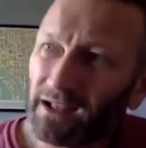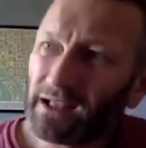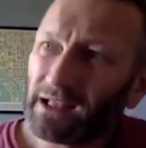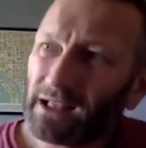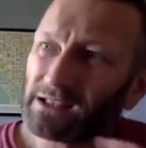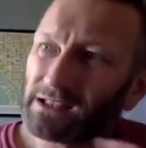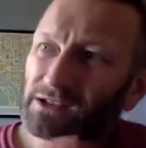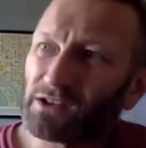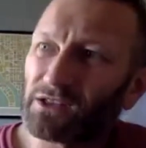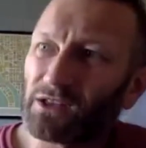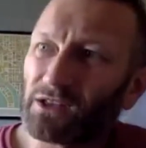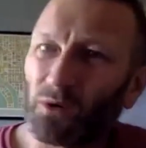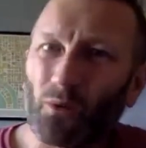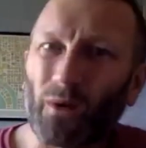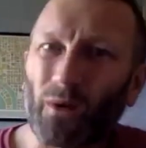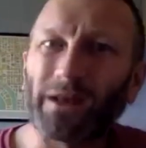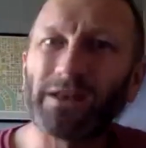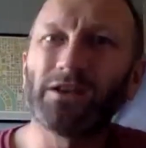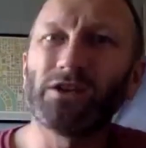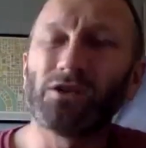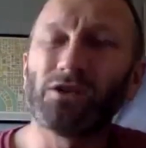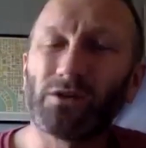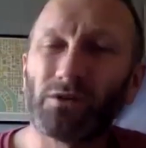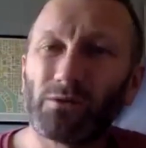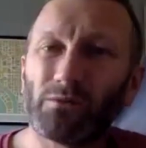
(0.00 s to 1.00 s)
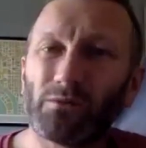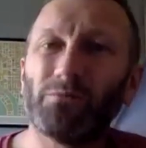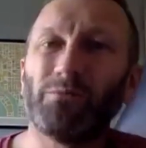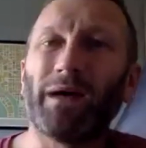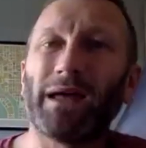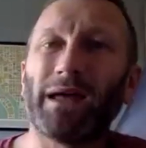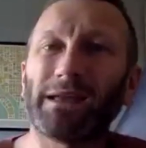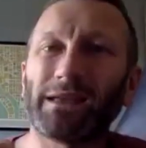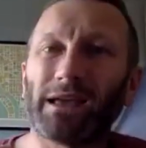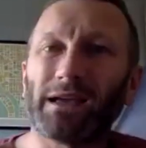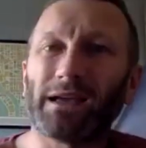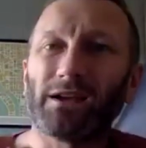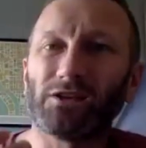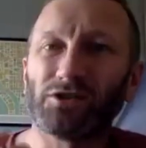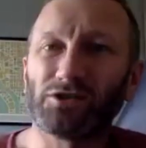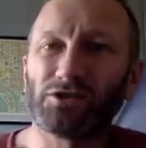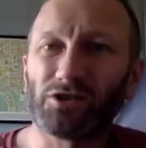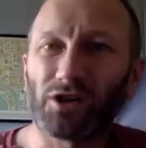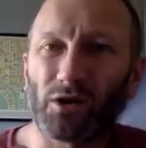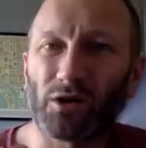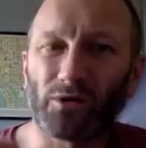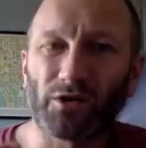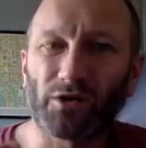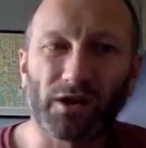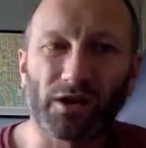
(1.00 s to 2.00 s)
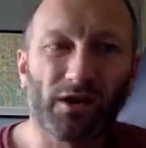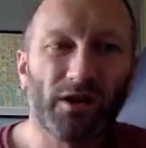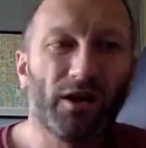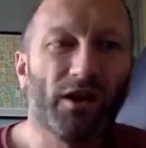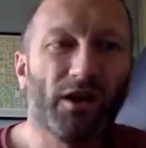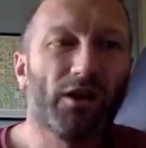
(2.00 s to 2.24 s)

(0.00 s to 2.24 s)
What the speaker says: so that when you're making a show that